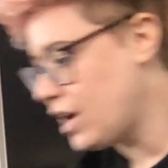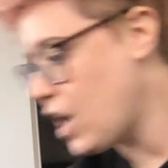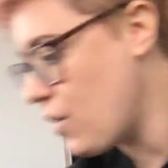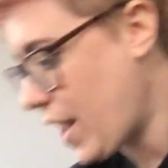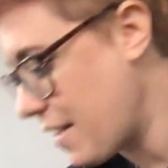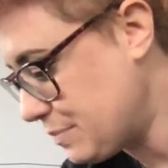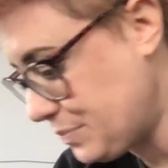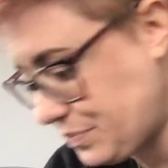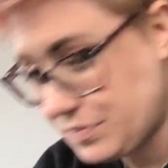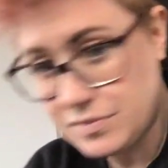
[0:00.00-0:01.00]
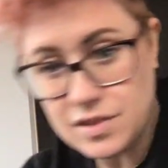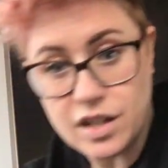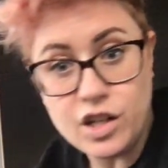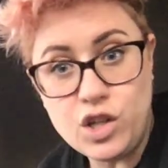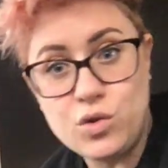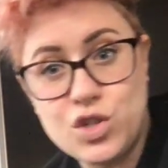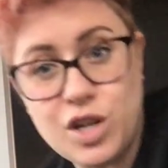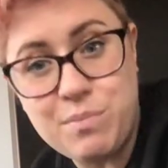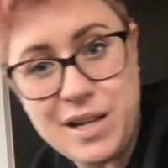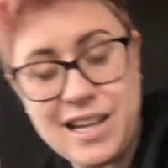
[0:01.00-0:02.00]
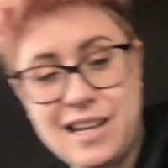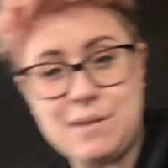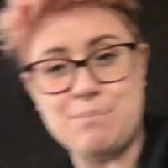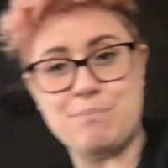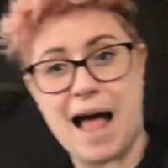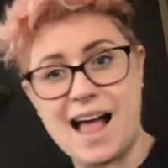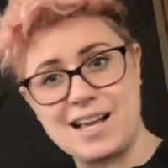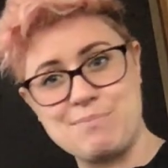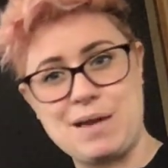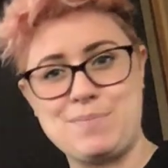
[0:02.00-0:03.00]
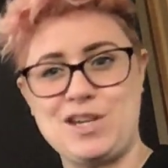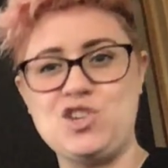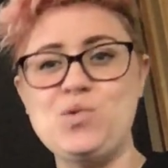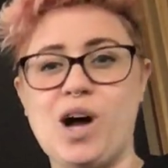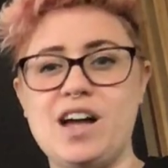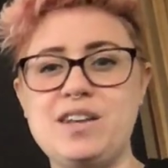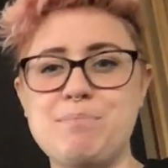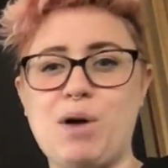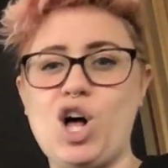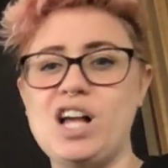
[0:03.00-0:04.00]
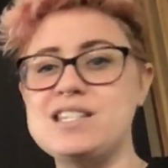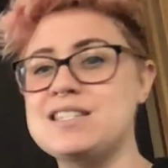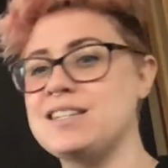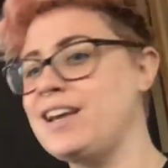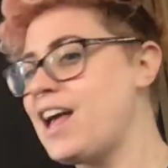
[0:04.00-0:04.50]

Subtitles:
Okay. You should be back. Maybe you unpaused.